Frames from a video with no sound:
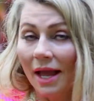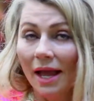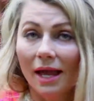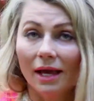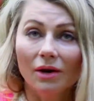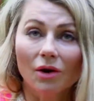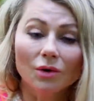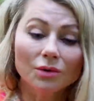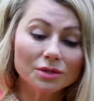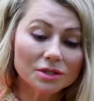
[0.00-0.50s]

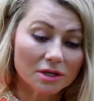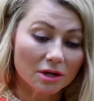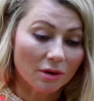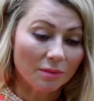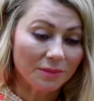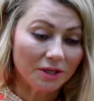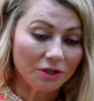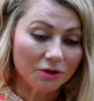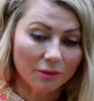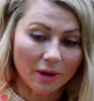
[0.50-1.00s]
And also,
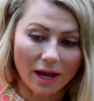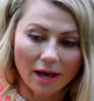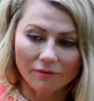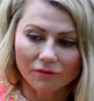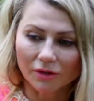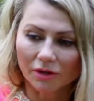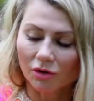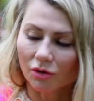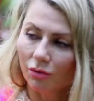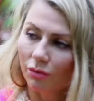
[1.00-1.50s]
I mean, you have
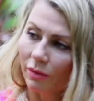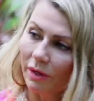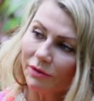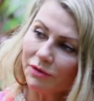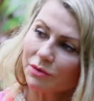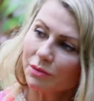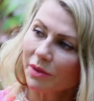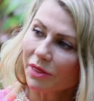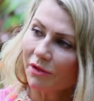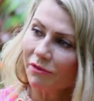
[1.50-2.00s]
a little
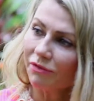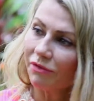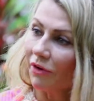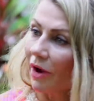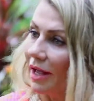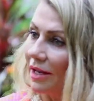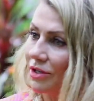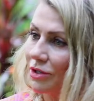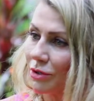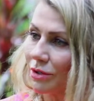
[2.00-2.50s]
rift with a
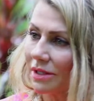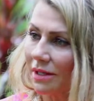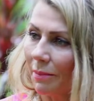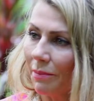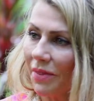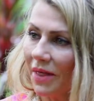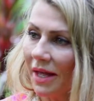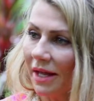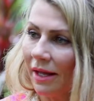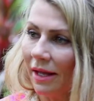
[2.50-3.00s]
friend or
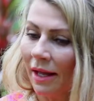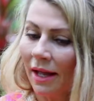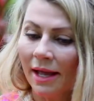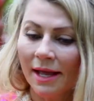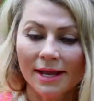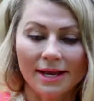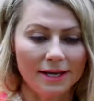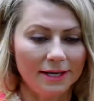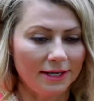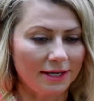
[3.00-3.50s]
something,
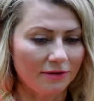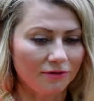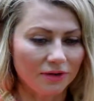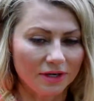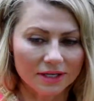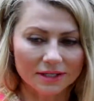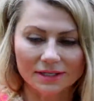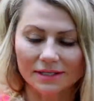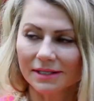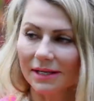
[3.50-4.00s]
give
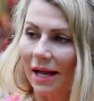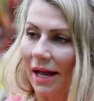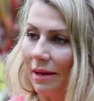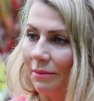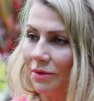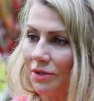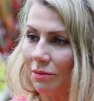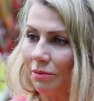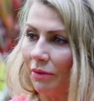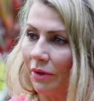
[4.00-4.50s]
it its
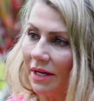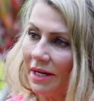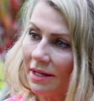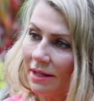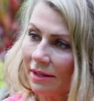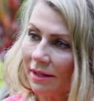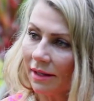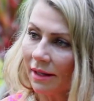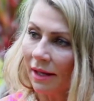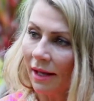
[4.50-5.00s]
time to
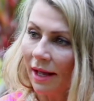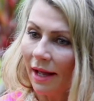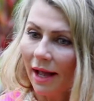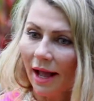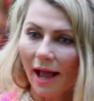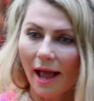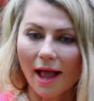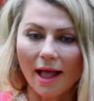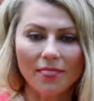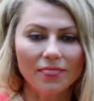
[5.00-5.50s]
breathe
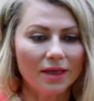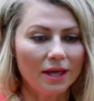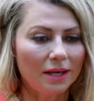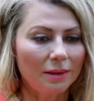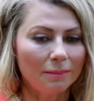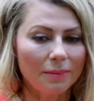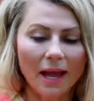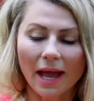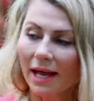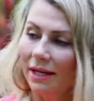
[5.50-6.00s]
and
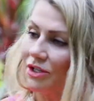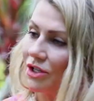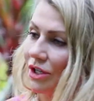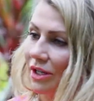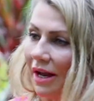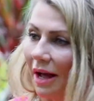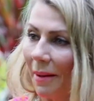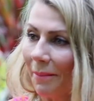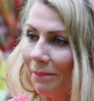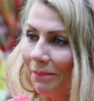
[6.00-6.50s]
then patch
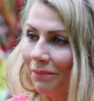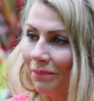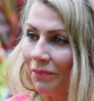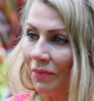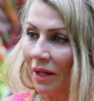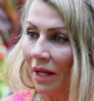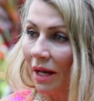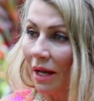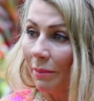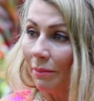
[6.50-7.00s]
it up.
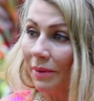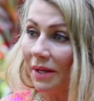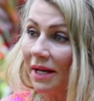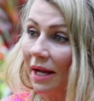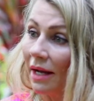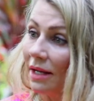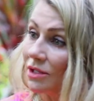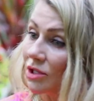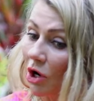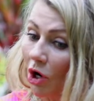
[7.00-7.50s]

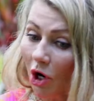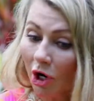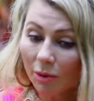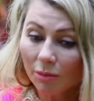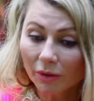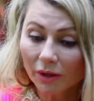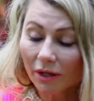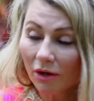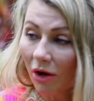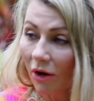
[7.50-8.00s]
Because
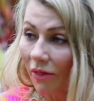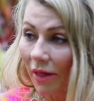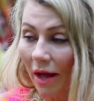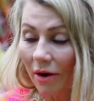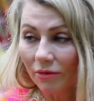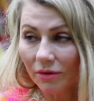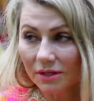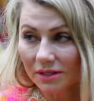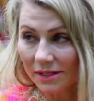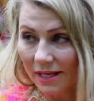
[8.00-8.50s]
harboring all
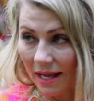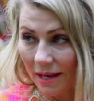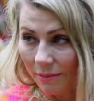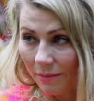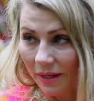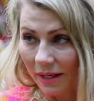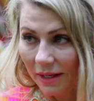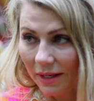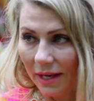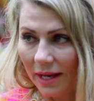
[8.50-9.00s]
that
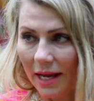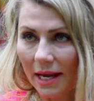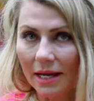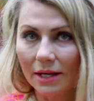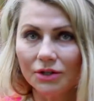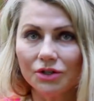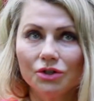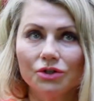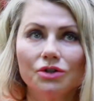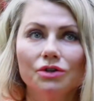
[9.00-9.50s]
resentment
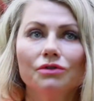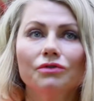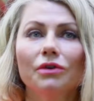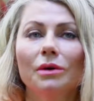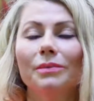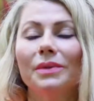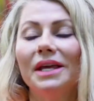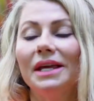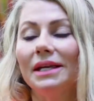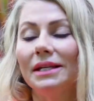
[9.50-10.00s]
ages you
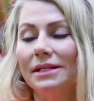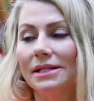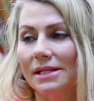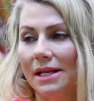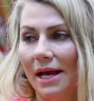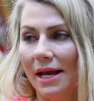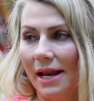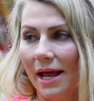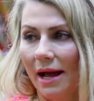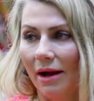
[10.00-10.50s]
from the
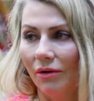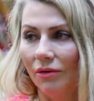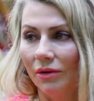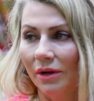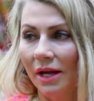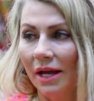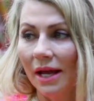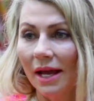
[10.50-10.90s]
inside out.